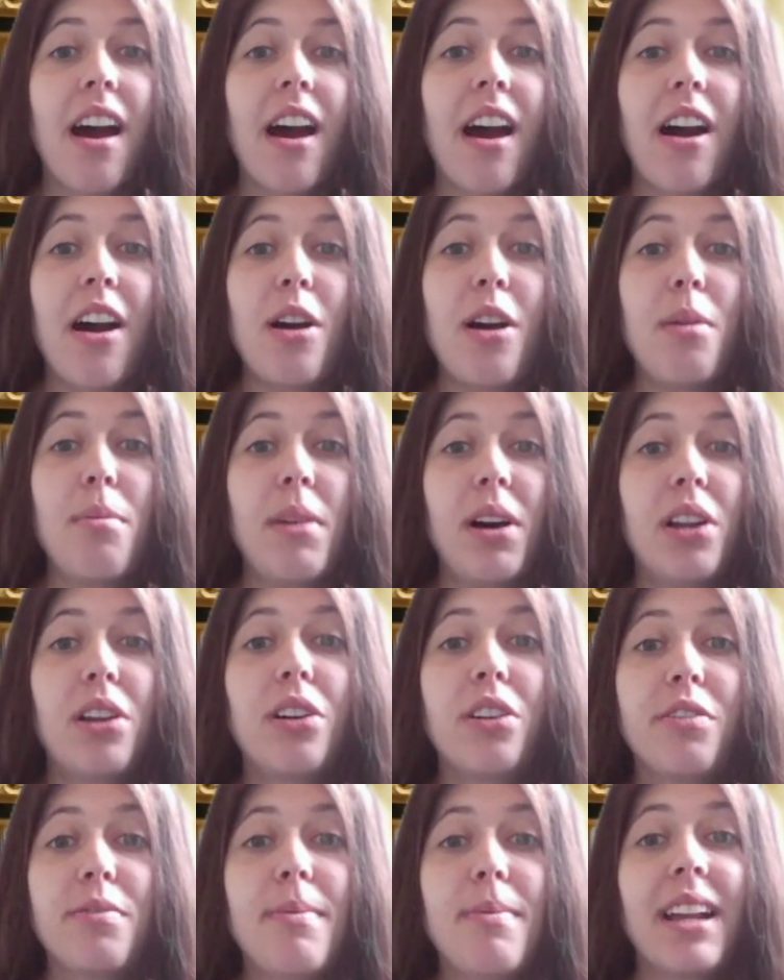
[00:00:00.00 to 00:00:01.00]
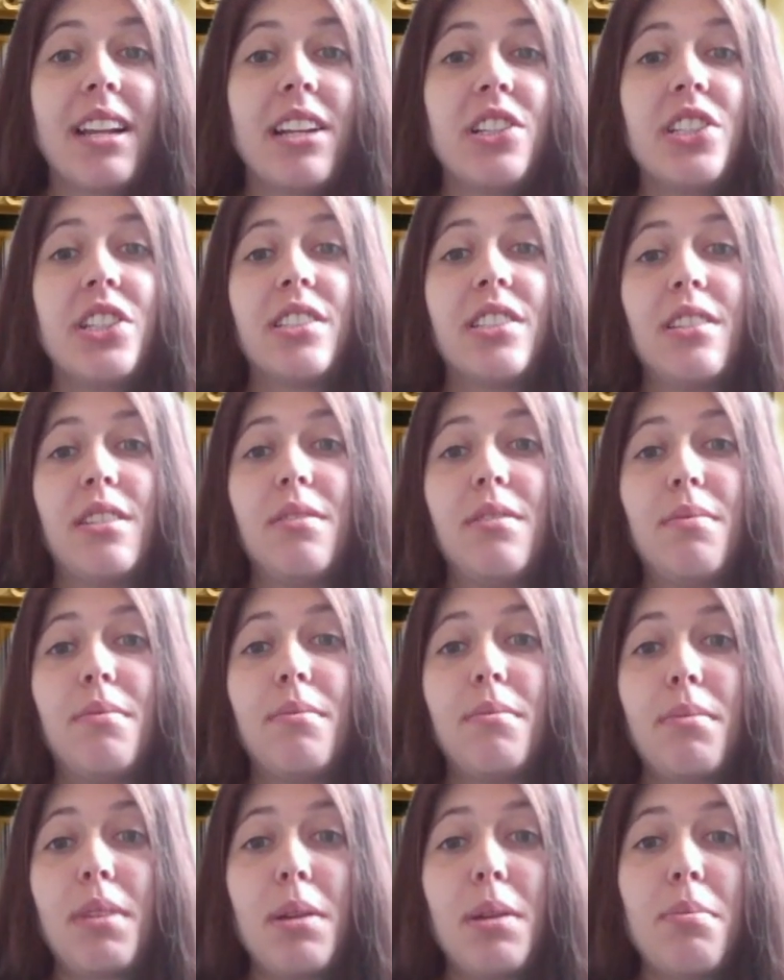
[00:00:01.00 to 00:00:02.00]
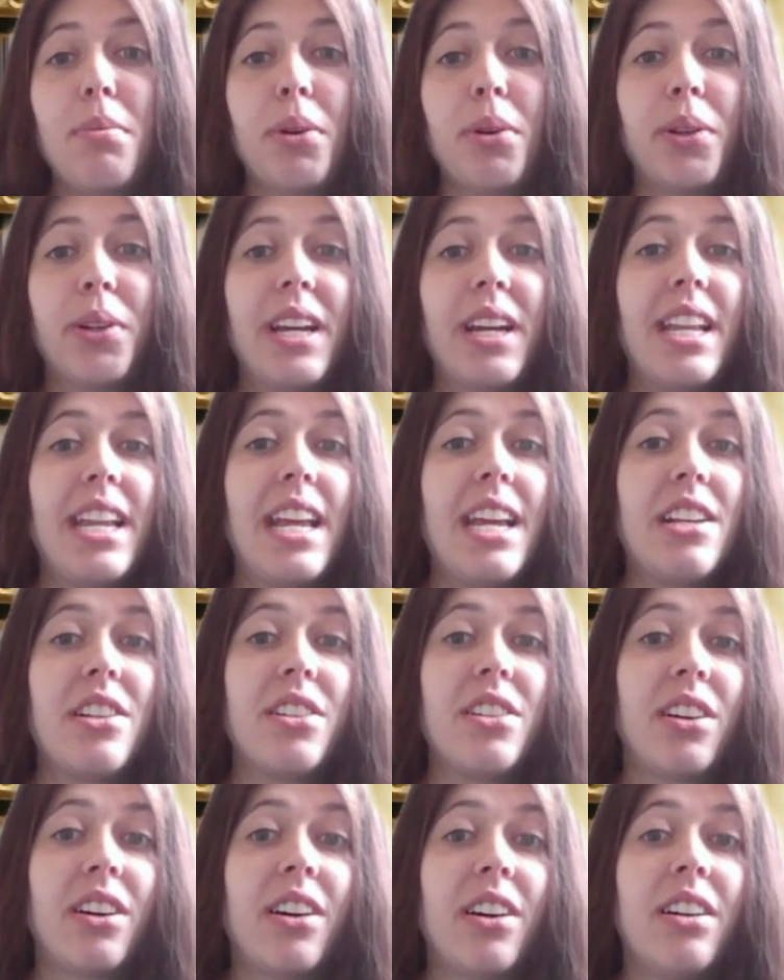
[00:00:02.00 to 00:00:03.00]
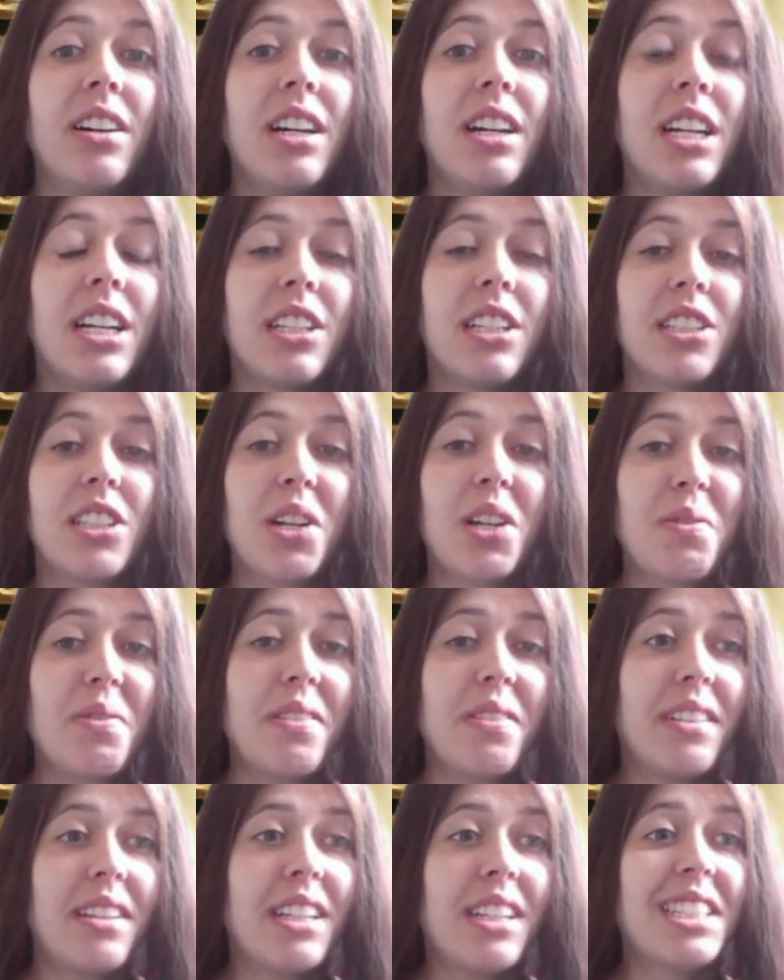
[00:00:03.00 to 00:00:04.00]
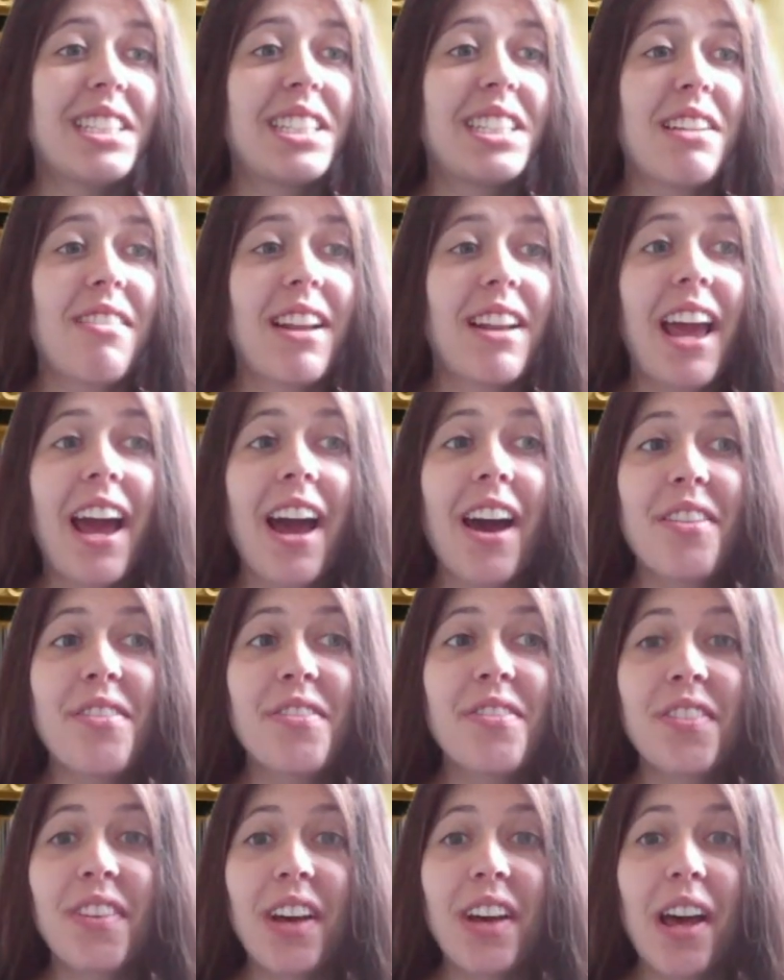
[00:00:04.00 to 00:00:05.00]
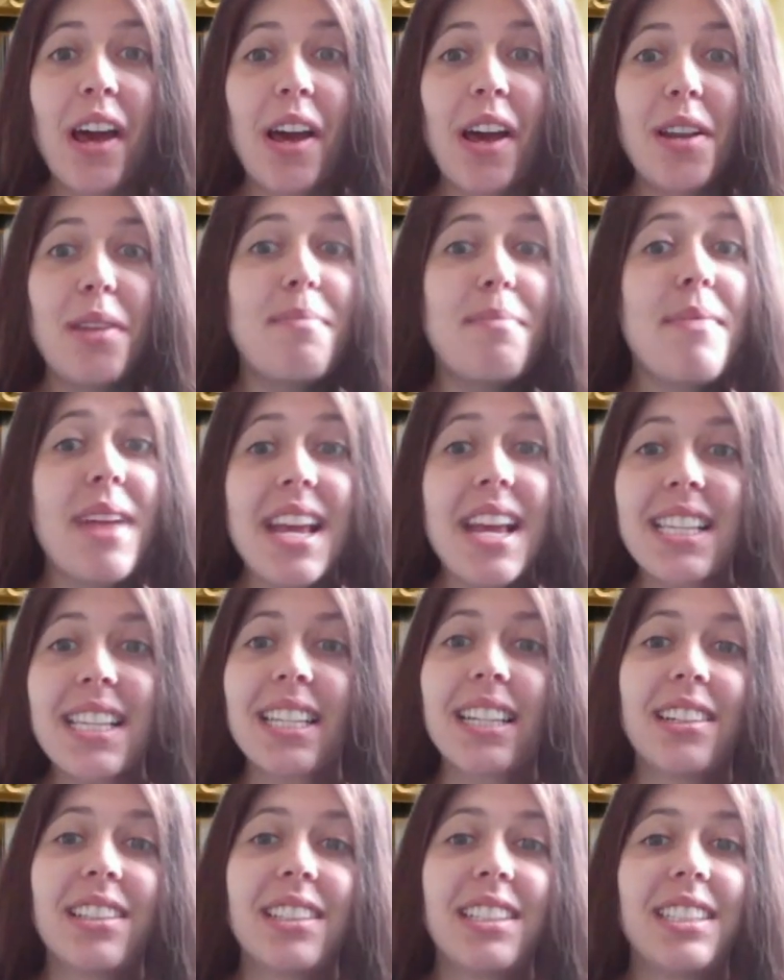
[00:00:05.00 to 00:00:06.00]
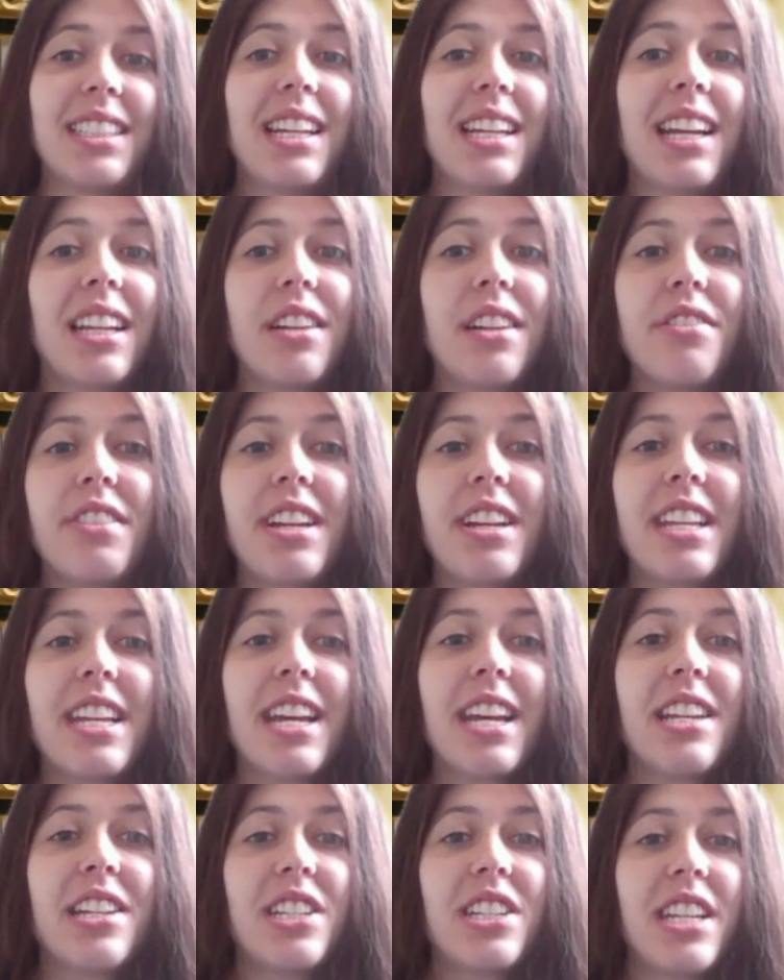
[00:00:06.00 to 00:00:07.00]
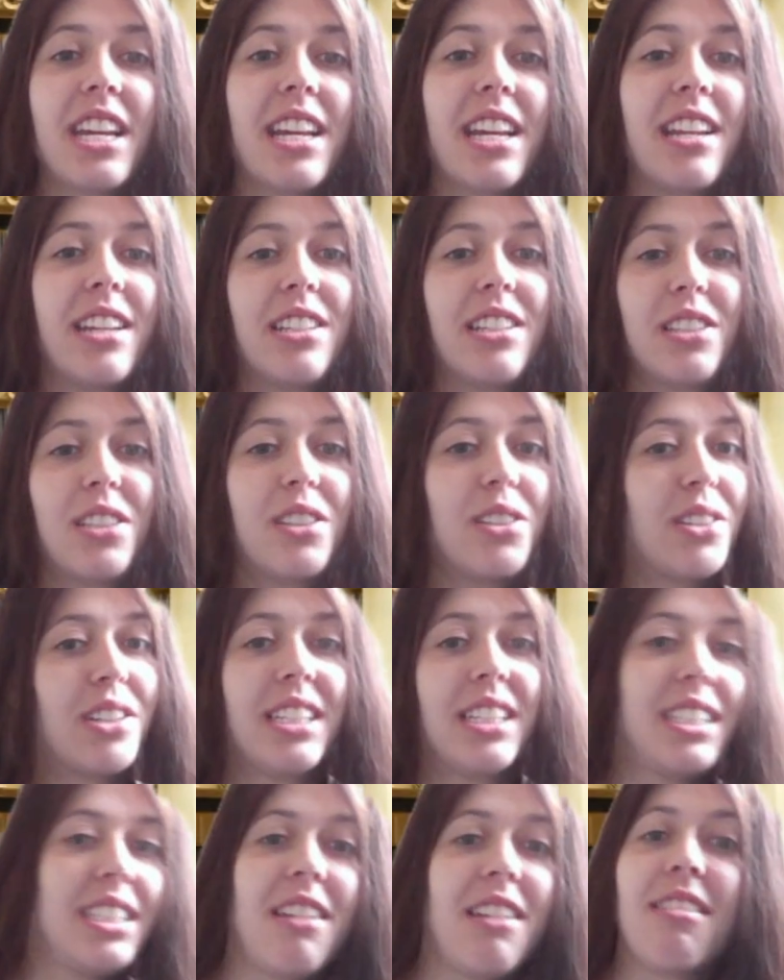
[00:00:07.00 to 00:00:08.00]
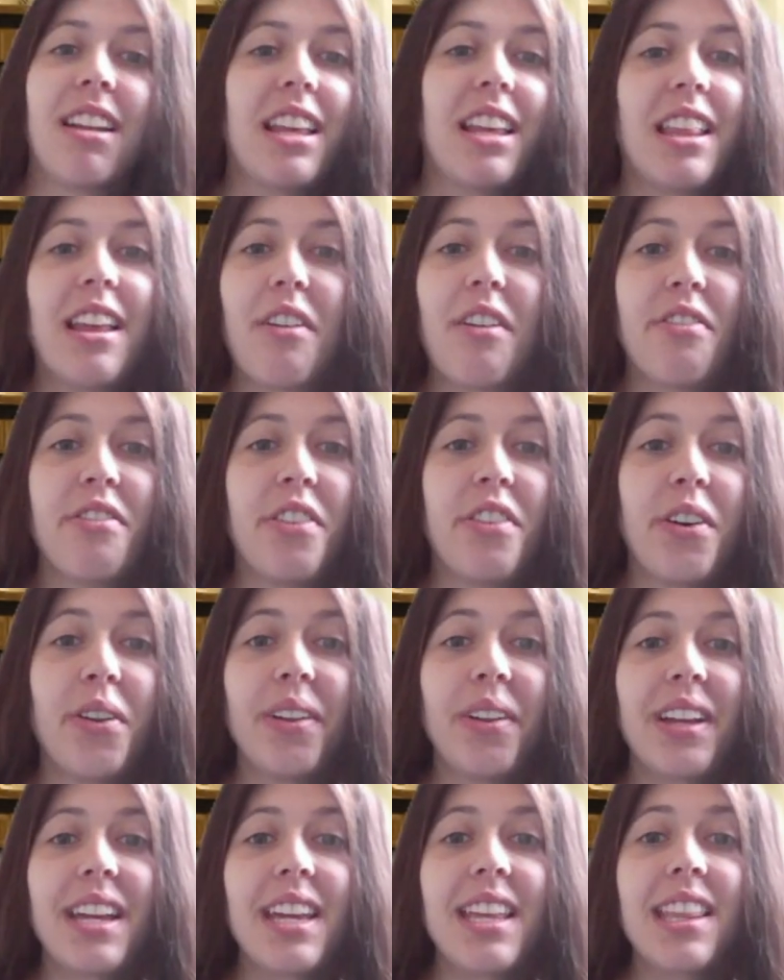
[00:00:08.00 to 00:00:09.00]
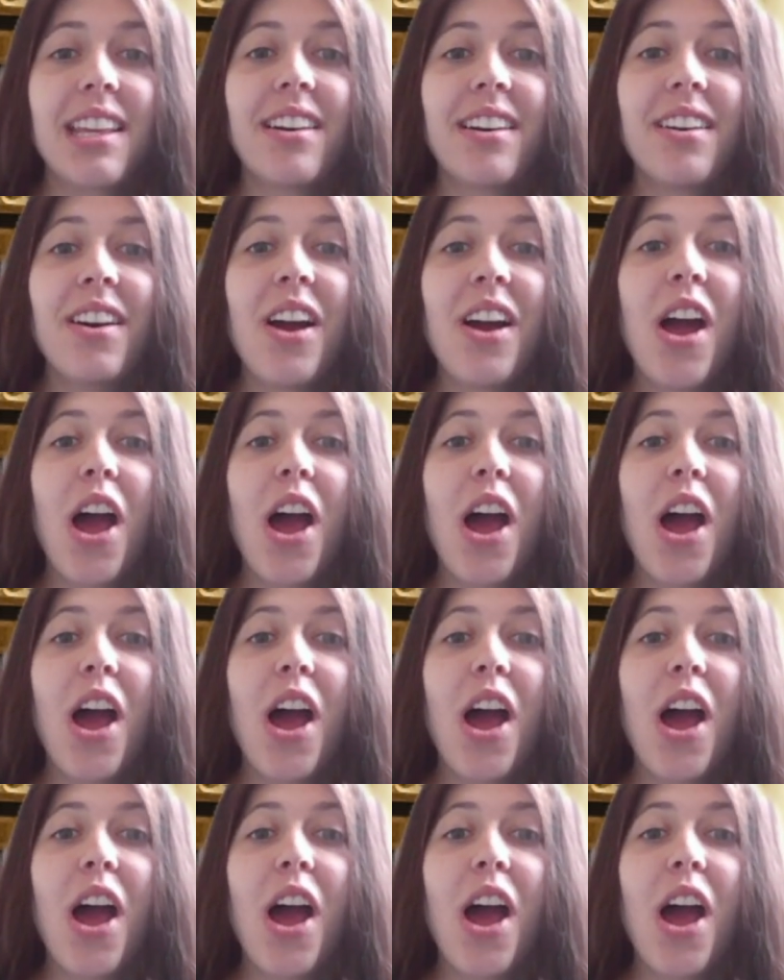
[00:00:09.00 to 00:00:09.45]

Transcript: Um, a lot of managers and people in HR don't necessarily have an amazing understanding of ADHD, and it's not necessarily their fault either.